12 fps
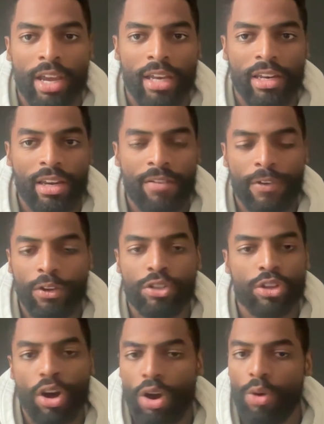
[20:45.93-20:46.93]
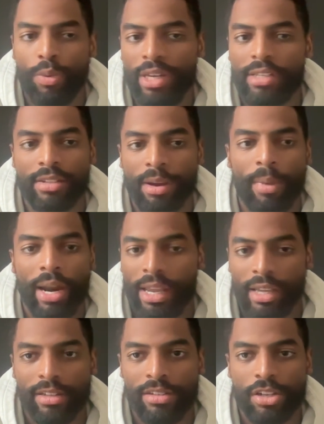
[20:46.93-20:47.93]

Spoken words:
in the NFL, there's always somebody in the